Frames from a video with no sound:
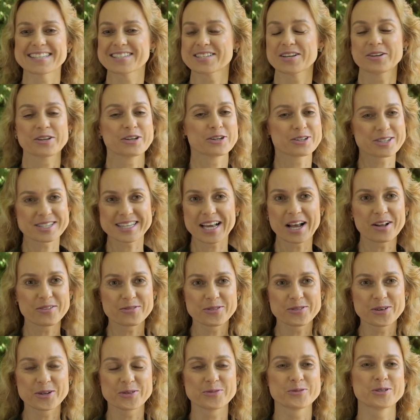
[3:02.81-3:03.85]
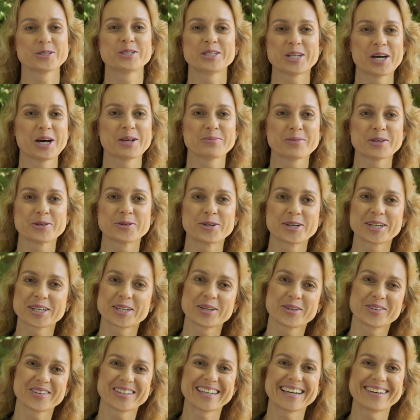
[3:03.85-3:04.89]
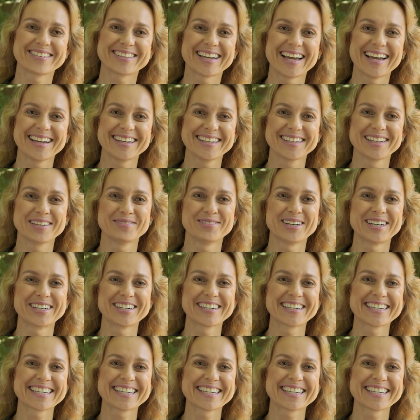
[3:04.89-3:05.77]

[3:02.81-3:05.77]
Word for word: So your cell phone would not be working without Hedy Lamarr